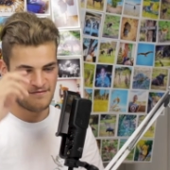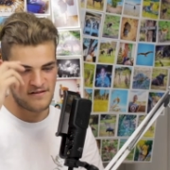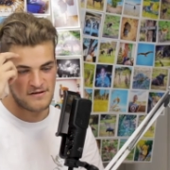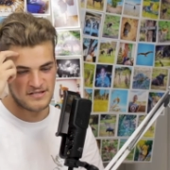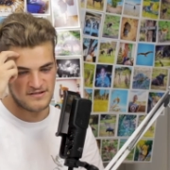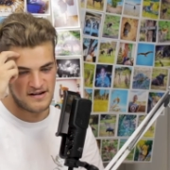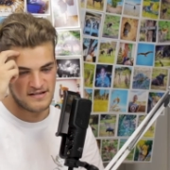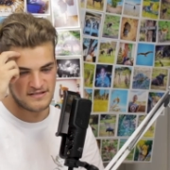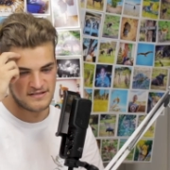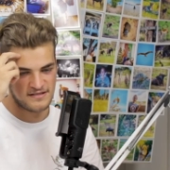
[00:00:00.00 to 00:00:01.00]
Very strange.
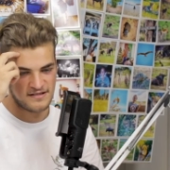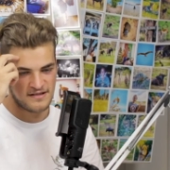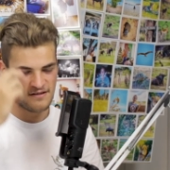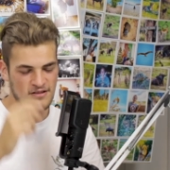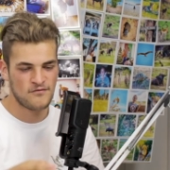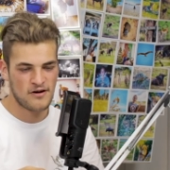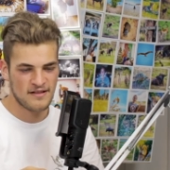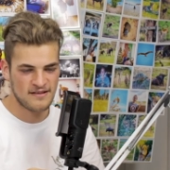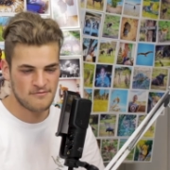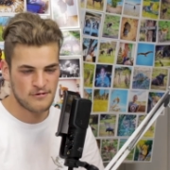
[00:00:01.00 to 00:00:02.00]
So Vice
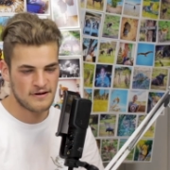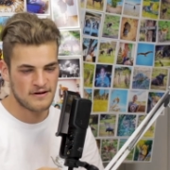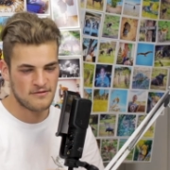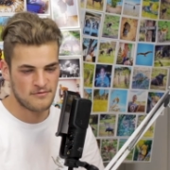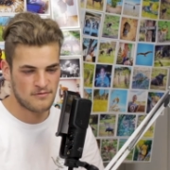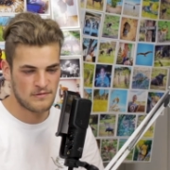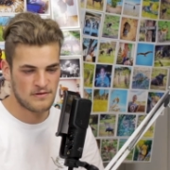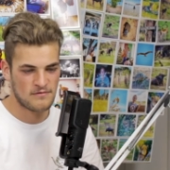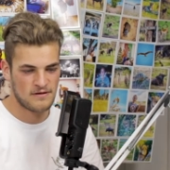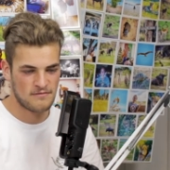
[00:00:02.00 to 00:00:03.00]
did win an award. What was it
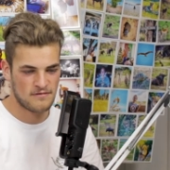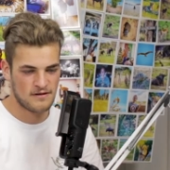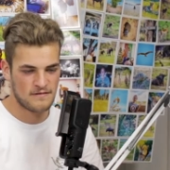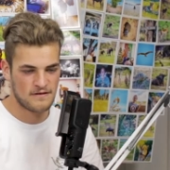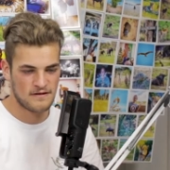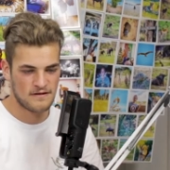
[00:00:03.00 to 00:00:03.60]
win? What did it win?